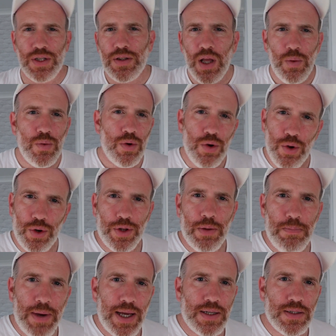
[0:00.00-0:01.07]
that don't look the
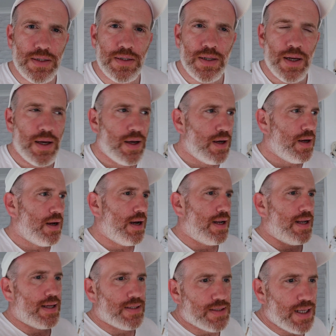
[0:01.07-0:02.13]
best
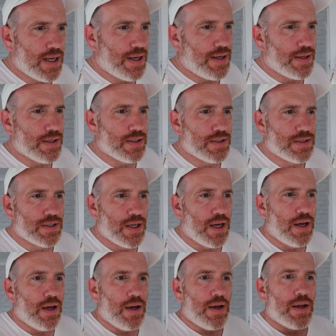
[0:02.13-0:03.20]
and they're selling it as,
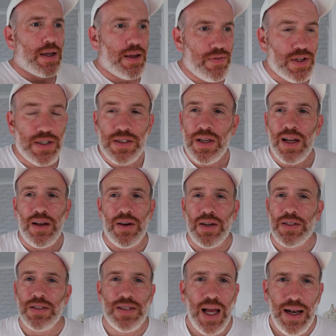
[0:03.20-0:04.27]
giving it a saying that
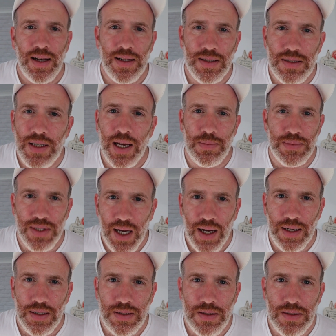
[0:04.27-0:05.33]
it's exactly the same
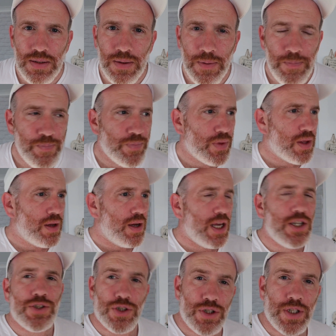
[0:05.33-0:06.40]
taste.
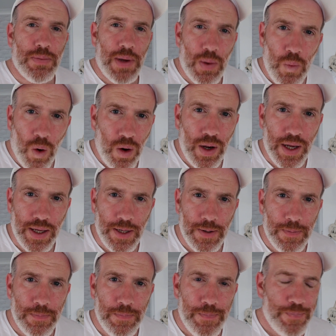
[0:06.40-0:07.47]
It's just a bit wonky.
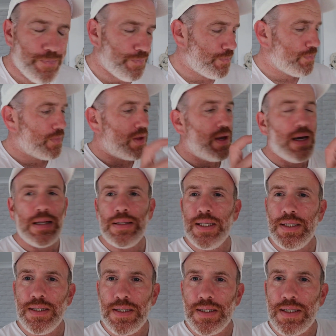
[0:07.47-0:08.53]

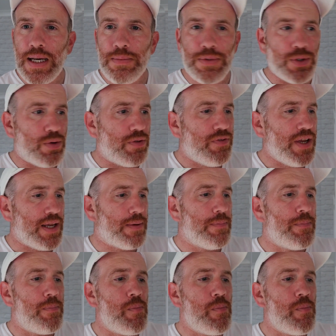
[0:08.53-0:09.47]
This is the same sort of thing.